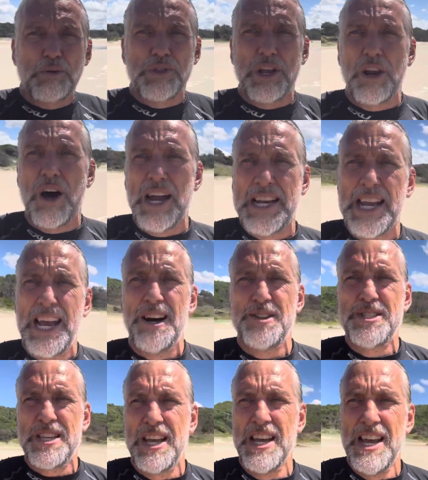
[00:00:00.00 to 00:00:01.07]
the
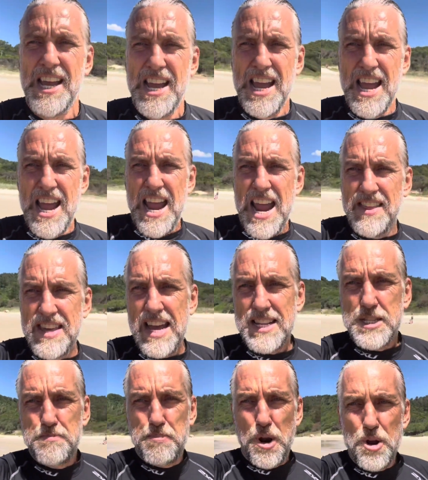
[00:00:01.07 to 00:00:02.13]
lighthouse, and that's
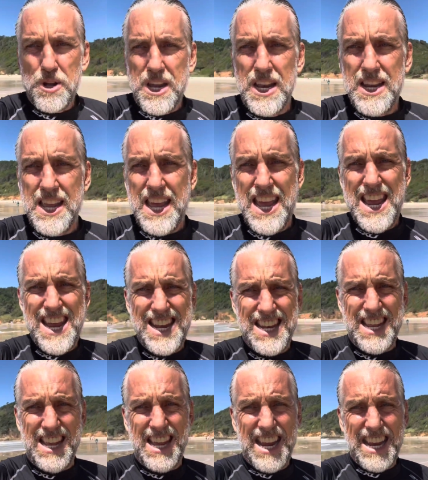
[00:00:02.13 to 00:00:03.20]
Broken
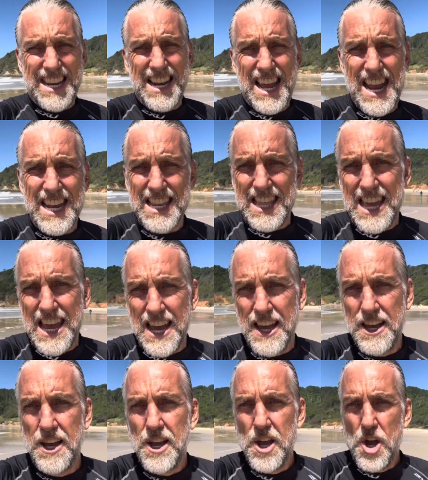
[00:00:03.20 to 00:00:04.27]
Headland there,
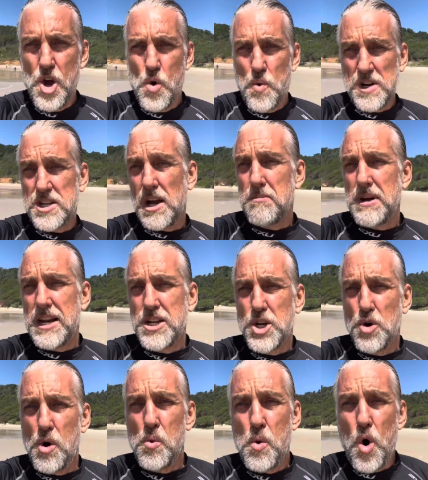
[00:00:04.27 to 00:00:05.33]
which I'm going to do a
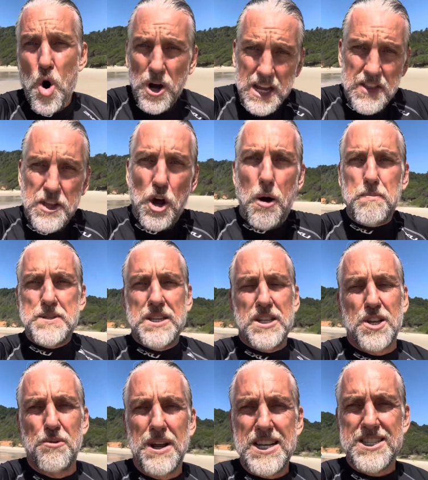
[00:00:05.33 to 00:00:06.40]
walk in the opposite
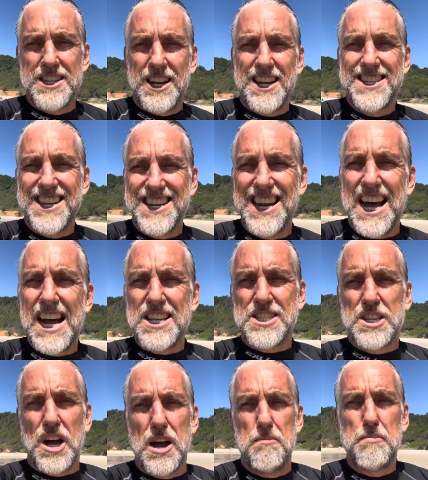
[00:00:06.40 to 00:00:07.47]
direction I did last
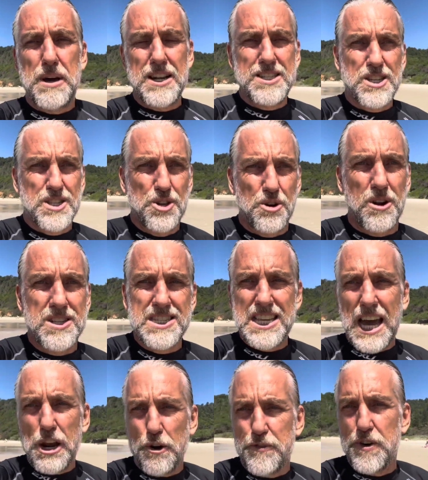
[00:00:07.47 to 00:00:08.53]
time, but I just thought I'd
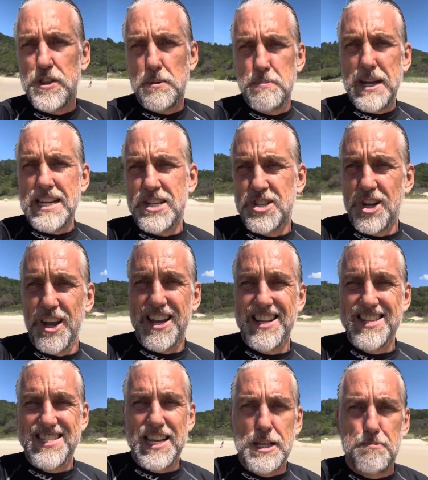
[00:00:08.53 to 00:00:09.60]
start off on the beach so you can
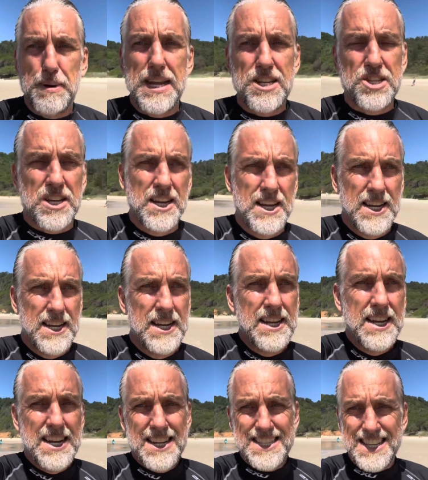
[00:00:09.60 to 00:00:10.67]
see the beach.
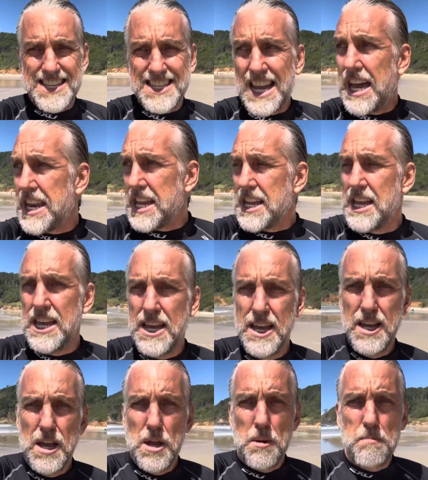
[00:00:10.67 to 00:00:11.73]
It's a stunning
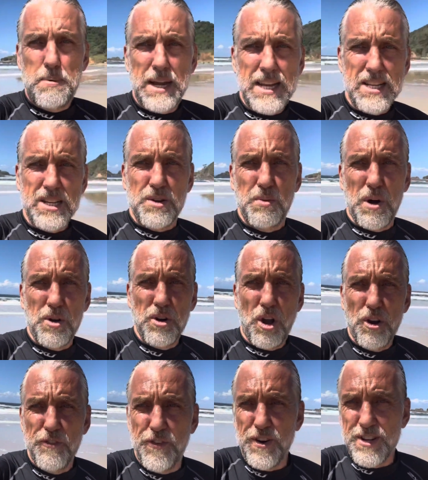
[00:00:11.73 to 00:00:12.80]
beach, well known
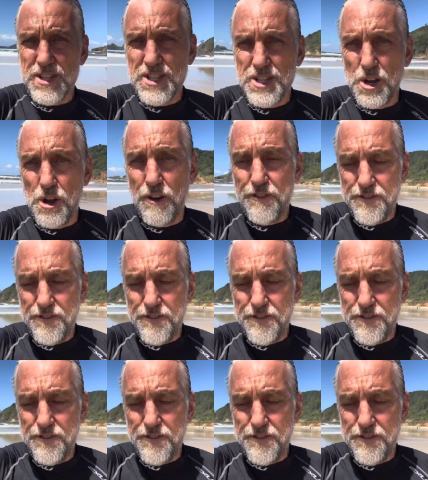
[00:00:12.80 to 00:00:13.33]
for its surf.